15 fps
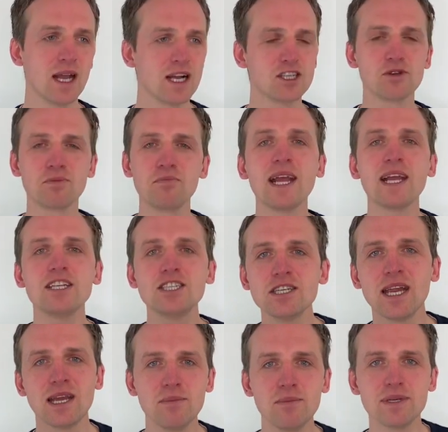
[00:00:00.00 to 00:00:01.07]
And so paint your
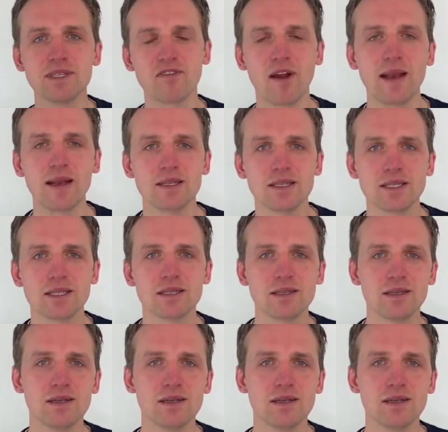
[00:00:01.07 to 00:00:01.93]
neighbours, friends.